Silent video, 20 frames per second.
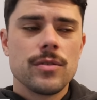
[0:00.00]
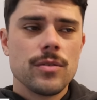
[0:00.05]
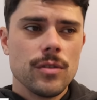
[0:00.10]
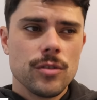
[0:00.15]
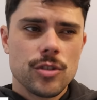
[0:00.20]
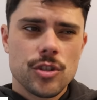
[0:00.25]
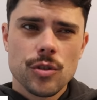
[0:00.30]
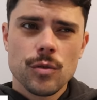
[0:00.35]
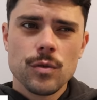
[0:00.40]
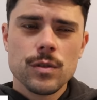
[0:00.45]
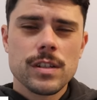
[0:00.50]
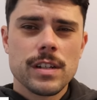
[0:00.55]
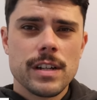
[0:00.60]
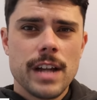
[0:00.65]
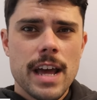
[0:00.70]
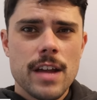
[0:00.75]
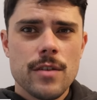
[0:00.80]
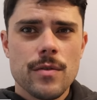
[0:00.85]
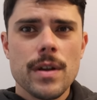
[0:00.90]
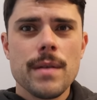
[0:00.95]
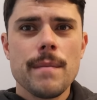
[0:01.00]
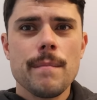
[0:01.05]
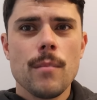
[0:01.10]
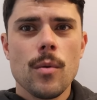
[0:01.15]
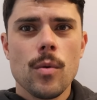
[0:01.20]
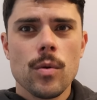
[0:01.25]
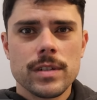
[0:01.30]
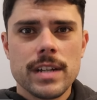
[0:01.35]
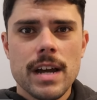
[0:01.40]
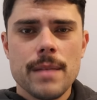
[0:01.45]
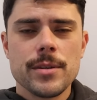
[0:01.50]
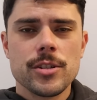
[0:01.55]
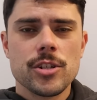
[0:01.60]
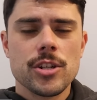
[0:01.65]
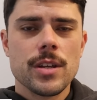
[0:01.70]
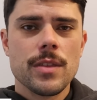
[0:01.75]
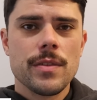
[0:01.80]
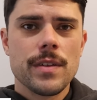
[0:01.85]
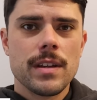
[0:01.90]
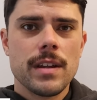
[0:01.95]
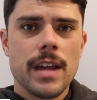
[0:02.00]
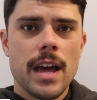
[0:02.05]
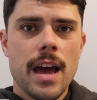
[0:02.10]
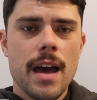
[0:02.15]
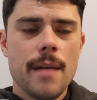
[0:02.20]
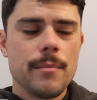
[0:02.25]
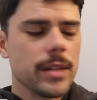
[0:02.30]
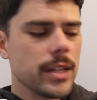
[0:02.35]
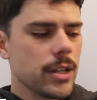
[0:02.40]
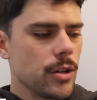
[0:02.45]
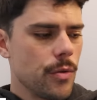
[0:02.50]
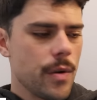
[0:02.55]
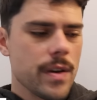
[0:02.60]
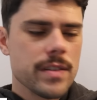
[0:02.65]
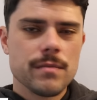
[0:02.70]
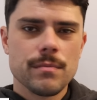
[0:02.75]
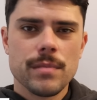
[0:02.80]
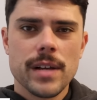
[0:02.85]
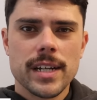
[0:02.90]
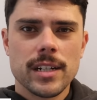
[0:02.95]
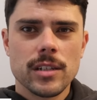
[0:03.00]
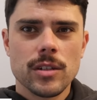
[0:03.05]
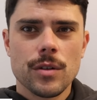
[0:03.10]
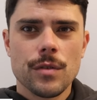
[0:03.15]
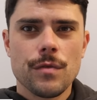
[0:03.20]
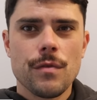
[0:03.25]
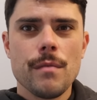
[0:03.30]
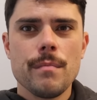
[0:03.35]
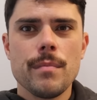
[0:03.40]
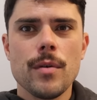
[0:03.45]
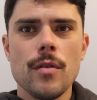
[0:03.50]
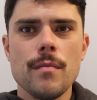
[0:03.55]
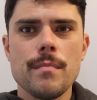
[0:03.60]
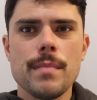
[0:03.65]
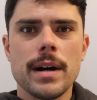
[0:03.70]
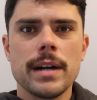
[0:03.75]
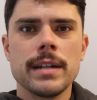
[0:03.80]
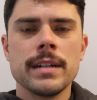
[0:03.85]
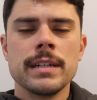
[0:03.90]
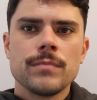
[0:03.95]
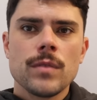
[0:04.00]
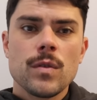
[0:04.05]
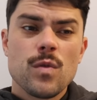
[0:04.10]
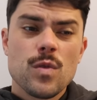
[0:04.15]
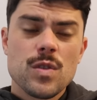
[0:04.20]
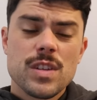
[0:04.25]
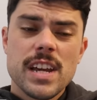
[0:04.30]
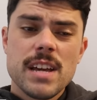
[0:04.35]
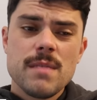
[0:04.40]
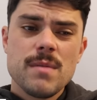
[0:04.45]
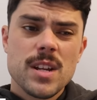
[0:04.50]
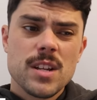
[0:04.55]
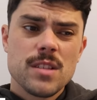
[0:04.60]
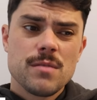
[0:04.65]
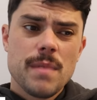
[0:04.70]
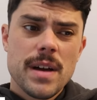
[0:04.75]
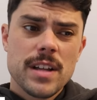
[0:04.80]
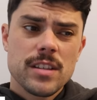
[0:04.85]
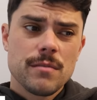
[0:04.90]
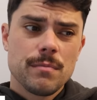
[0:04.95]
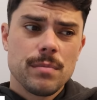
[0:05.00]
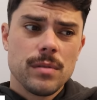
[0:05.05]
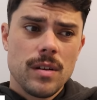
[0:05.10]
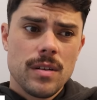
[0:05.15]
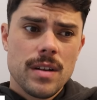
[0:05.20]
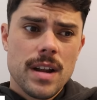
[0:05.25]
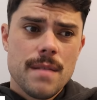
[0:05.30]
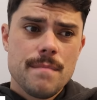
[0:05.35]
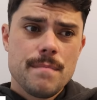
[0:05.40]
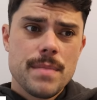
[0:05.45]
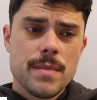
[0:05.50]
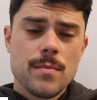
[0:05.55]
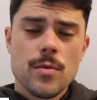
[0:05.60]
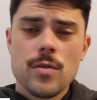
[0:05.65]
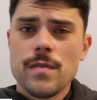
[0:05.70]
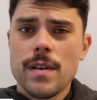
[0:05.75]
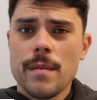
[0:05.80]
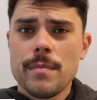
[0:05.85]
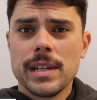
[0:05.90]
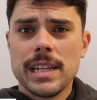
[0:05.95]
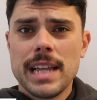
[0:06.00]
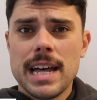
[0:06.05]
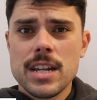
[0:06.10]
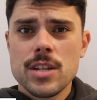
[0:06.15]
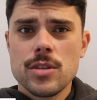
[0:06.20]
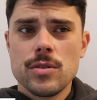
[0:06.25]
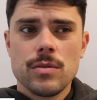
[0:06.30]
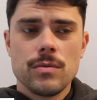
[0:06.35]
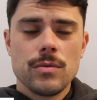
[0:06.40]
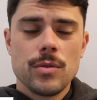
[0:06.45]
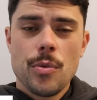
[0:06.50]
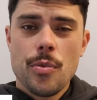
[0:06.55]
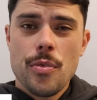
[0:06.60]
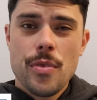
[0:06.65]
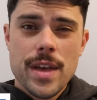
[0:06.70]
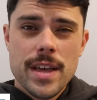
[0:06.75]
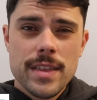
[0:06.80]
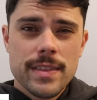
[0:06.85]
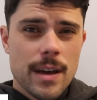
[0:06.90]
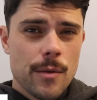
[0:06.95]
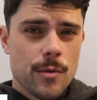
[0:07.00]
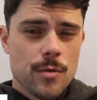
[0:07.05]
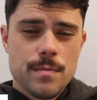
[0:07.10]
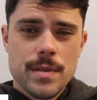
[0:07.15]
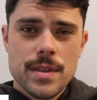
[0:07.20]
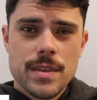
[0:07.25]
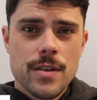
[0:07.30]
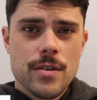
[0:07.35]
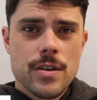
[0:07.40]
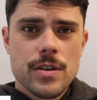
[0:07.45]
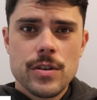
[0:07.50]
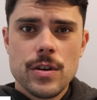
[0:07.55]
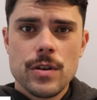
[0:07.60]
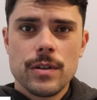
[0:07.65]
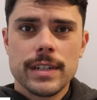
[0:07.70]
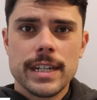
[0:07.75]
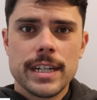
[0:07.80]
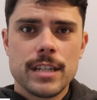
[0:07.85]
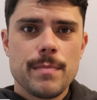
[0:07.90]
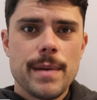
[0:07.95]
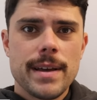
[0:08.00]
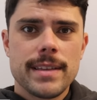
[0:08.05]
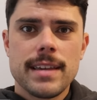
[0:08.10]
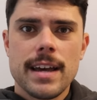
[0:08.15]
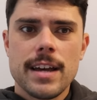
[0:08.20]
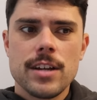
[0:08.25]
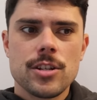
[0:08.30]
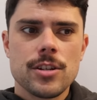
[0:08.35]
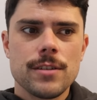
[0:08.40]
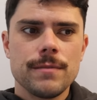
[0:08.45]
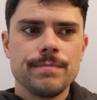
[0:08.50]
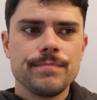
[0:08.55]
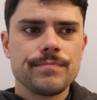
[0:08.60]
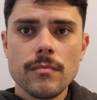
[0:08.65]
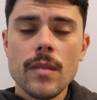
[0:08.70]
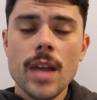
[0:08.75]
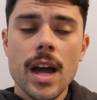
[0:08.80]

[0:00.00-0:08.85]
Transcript: Schultz and Henry more damaging than Hamling, who hasn't played a lot of football, but for a team that is about to plot a big move up the ladder, you'd think that would be their internal expectation.